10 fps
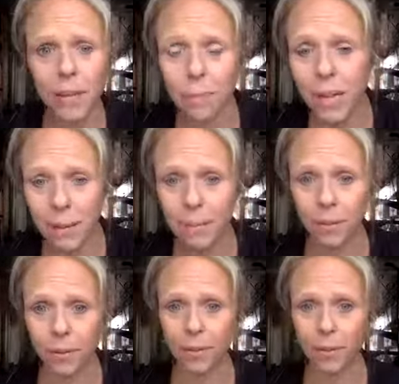other
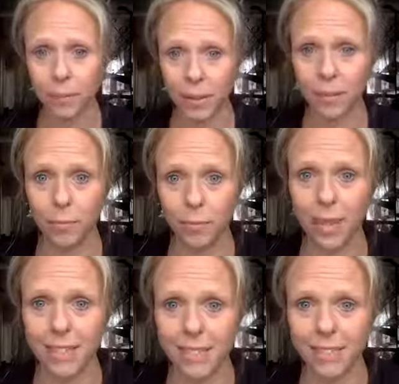people become
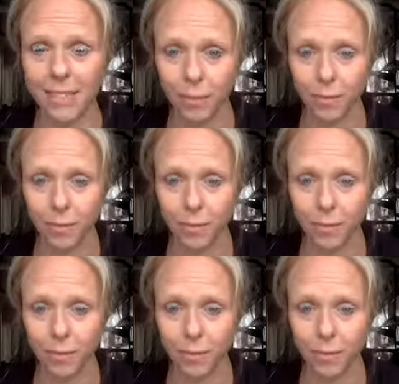great